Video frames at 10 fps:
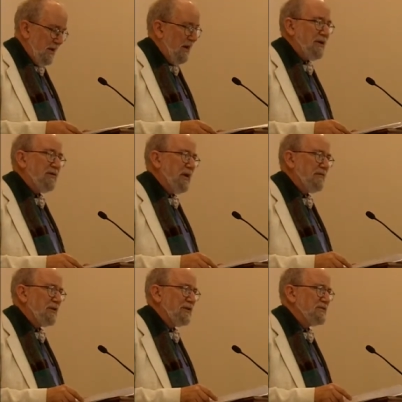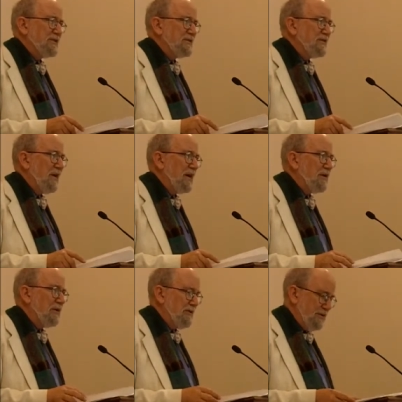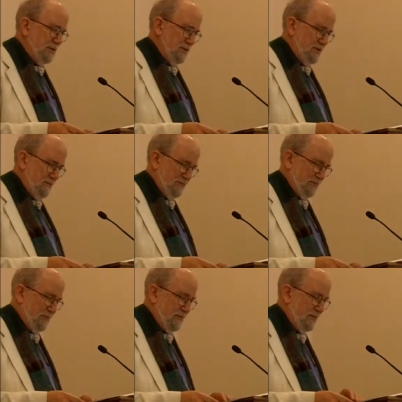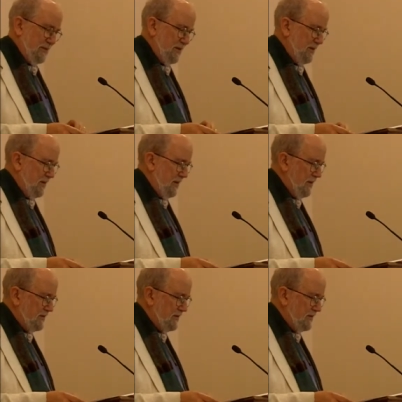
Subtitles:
I don't have a good sense of how to undo it. It